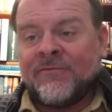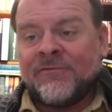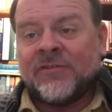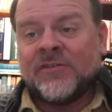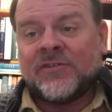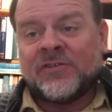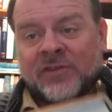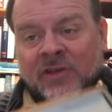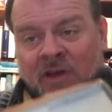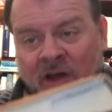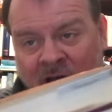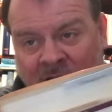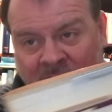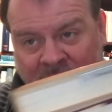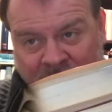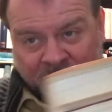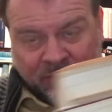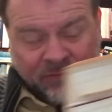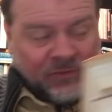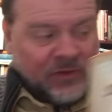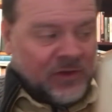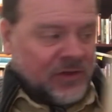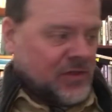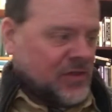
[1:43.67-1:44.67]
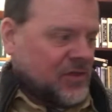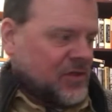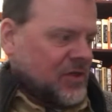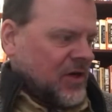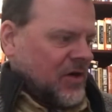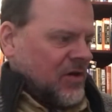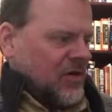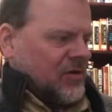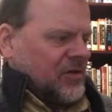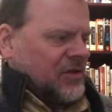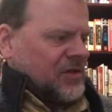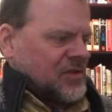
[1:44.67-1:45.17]
Scott
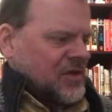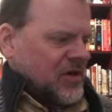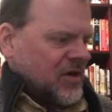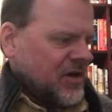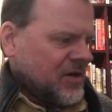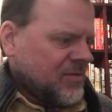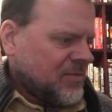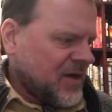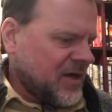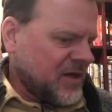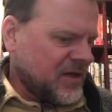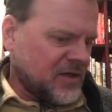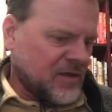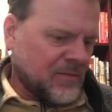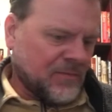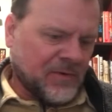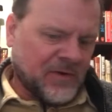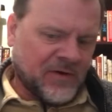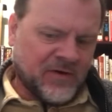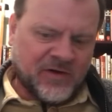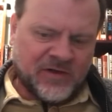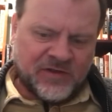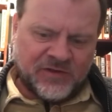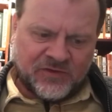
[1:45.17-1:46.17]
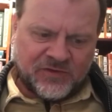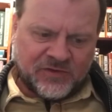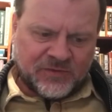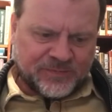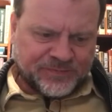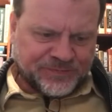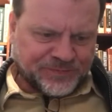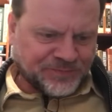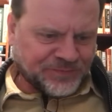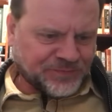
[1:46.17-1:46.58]
Fitzgerald has already made an appearance,